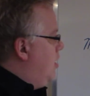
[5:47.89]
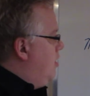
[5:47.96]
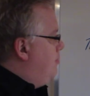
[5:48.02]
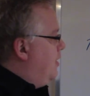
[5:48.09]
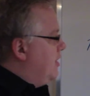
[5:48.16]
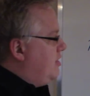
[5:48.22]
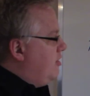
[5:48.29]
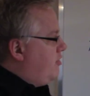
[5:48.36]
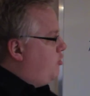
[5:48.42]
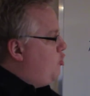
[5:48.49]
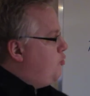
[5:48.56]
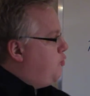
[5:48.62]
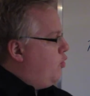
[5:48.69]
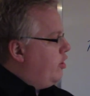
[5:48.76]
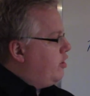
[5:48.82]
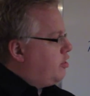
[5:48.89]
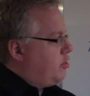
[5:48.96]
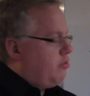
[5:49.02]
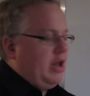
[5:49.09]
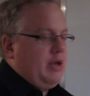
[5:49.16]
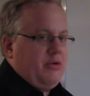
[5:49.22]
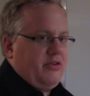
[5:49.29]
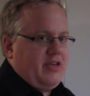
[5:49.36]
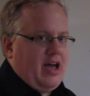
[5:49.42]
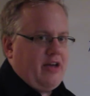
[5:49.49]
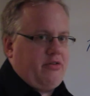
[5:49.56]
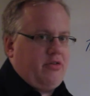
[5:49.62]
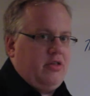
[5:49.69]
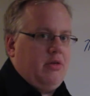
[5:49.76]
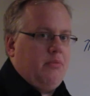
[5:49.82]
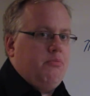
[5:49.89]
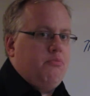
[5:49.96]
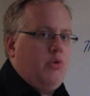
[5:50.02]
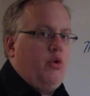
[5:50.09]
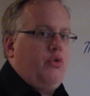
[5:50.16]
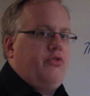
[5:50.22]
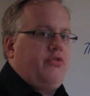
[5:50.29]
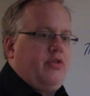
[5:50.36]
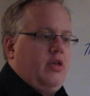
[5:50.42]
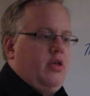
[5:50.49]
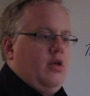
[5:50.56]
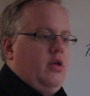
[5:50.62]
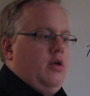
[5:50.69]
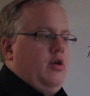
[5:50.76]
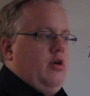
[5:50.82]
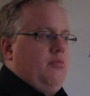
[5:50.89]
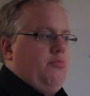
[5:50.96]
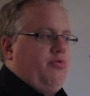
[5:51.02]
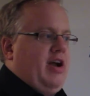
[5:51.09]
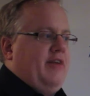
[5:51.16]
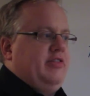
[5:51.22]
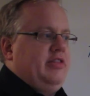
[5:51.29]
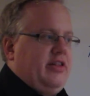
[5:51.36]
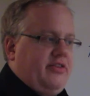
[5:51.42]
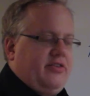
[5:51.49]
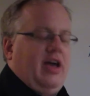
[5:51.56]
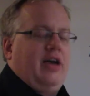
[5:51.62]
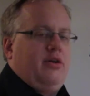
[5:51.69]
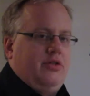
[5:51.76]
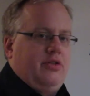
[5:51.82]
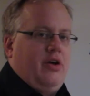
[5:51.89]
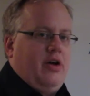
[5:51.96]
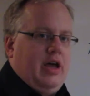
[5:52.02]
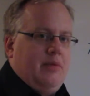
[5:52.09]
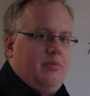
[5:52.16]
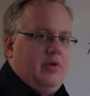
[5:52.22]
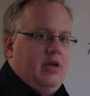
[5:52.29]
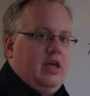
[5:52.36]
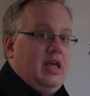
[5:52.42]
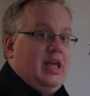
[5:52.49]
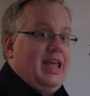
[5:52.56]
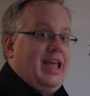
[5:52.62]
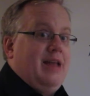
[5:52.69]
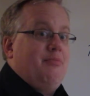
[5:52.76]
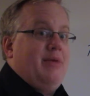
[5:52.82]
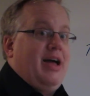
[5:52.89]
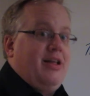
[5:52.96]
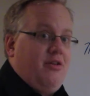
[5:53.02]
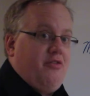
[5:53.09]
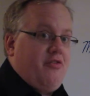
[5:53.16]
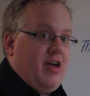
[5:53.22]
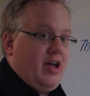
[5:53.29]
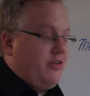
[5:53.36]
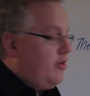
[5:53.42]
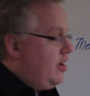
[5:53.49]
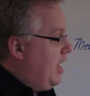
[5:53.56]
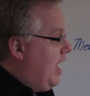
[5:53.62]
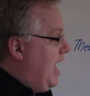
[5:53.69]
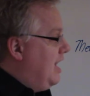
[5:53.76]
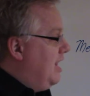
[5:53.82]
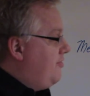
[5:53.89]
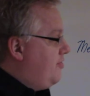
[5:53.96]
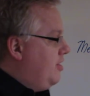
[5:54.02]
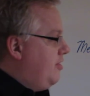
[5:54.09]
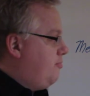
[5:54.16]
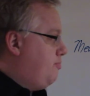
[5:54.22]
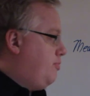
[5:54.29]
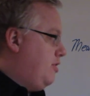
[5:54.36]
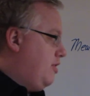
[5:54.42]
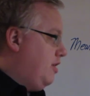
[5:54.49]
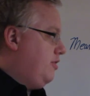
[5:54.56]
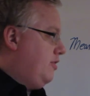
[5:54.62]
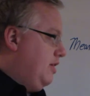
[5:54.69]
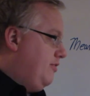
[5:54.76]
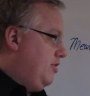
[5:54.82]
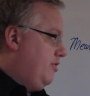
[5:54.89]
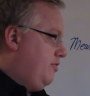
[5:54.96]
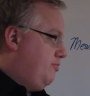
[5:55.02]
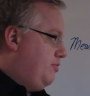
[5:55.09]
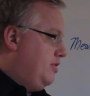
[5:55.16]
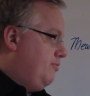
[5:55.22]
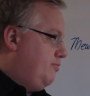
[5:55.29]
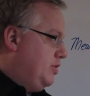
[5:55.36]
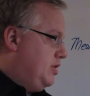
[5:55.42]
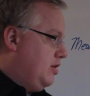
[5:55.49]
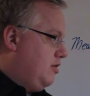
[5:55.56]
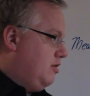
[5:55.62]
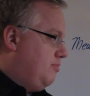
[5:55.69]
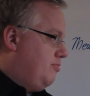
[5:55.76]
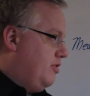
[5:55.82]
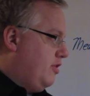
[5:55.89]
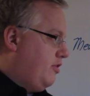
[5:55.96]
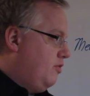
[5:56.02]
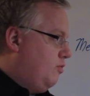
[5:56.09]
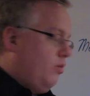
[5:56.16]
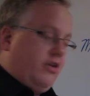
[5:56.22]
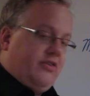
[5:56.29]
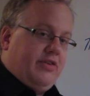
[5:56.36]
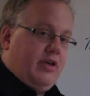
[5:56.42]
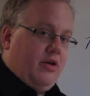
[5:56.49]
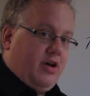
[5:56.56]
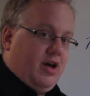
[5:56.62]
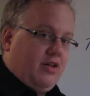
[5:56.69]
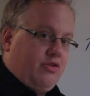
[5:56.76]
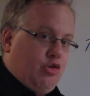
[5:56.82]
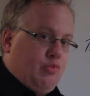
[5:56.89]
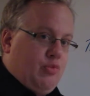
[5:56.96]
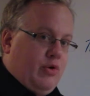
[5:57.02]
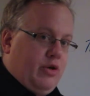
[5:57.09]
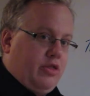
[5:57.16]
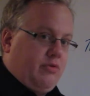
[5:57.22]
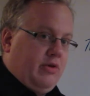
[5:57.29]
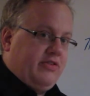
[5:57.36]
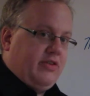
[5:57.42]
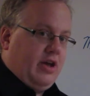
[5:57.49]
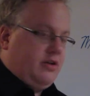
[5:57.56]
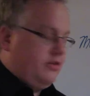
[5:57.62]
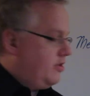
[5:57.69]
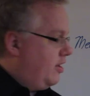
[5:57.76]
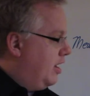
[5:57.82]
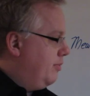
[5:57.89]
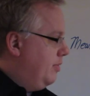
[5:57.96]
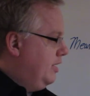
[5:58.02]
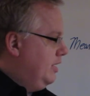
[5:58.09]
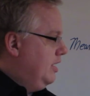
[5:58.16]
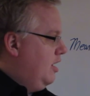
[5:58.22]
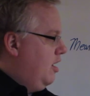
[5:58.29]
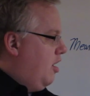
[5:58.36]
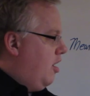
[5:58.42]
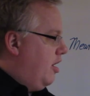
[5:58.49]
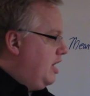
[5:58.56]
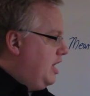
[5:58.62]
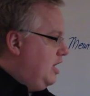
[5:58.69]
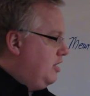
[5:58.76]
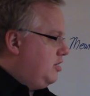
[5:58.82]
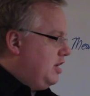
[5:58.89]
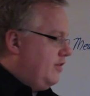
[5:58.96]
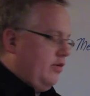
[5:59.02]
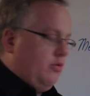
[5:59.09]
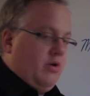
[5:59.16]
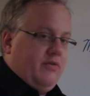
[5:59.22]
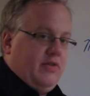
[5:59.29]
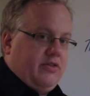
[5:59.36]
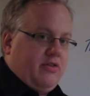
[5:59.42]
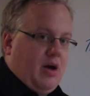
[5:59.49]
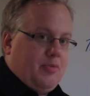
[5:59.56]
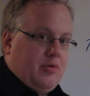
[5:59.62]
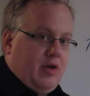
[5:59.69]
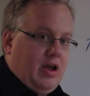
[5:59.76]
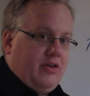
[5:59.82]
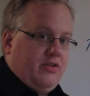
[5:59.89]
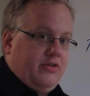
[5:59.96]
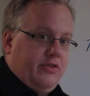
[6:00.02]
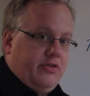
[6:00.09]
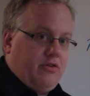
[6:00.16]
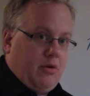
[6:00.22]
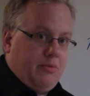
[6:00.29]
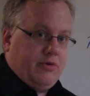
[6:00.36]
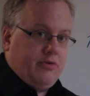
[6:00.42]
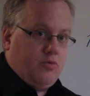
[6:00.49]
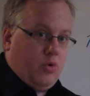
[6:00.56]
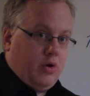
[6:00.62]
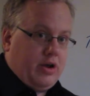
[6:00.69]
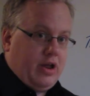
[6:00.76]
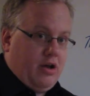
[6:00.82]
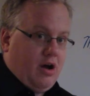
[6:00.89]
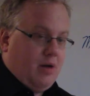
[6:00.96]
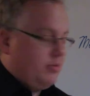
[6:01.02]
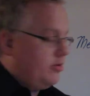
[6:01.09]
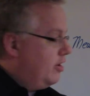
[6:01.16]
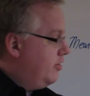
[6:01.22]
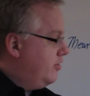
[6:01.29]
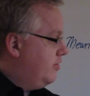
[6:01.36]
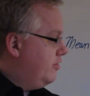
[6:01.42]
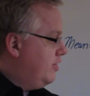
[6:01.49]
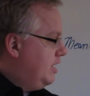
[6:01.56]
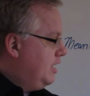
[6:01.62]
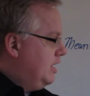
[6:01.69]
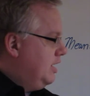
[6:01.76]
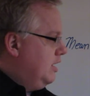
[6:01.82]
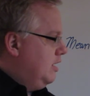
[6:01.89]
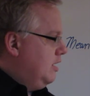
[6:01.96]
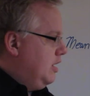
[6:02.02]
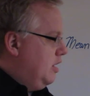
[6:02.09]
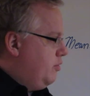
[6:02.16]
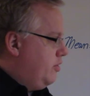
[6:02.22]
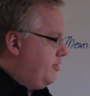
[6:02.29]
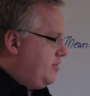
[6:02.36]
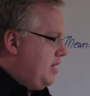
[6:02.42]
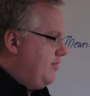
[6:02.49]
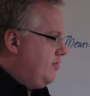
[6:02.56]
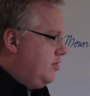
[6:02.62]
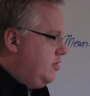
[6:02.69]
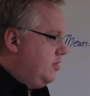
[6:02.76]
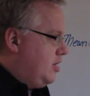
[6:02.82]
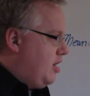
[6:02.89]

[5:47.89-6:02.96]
But this 2.3 was actually the most prevalent cycle time in manufacturing. And if this production, if this particular production work cell got 2.3 cycle time on each and every one of its operations in terms of working operations, it would have saved the